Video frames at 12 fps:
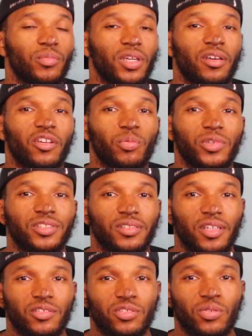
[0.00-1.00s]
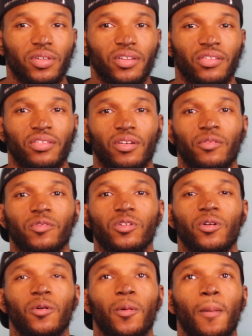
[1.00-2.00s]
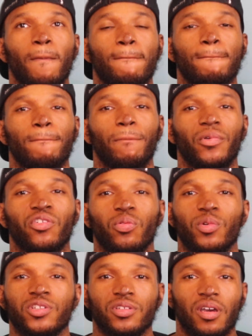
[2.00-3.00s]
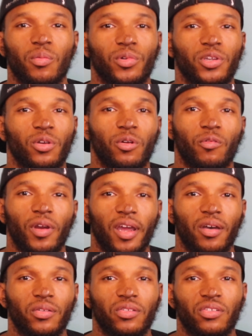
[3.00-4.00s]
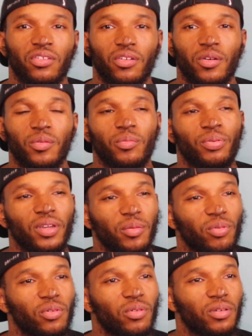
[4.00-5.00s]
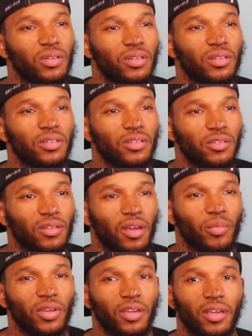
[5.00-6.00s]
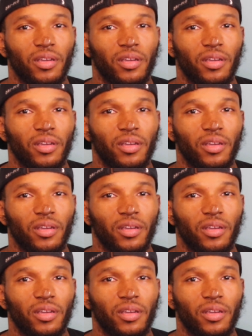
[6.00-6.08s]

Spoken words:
Because when you stay true to yourself, you don't switch up when you're around certain people, you know what I mean?